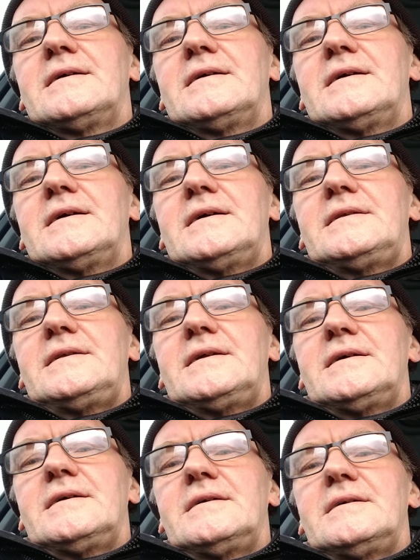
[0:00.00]
And
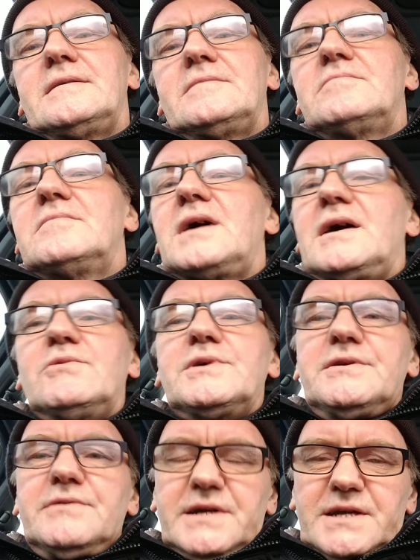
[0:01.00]
I
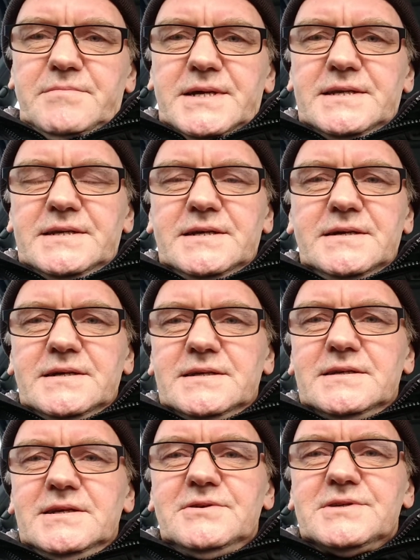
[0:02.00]
wouldn't recommend
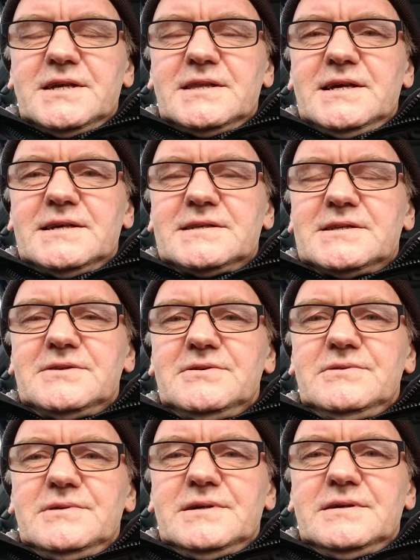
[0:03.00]
using that
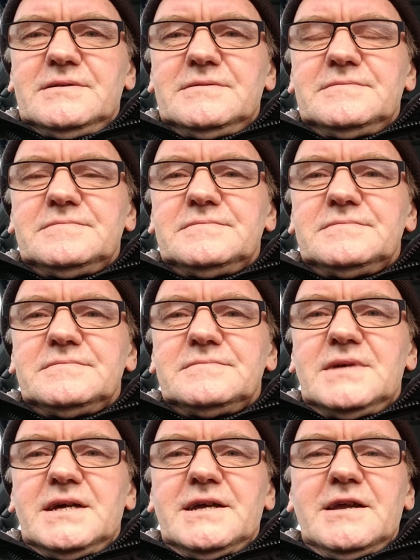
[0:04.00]
to
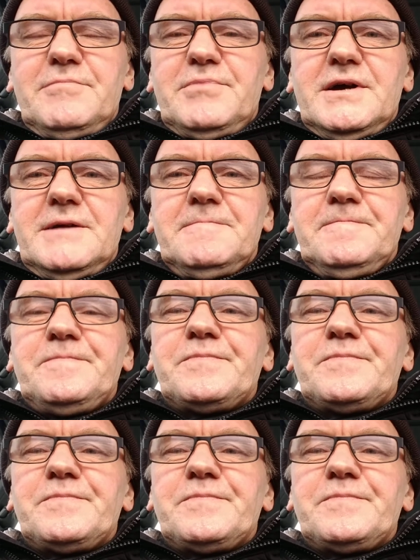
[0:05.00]
light your pipe.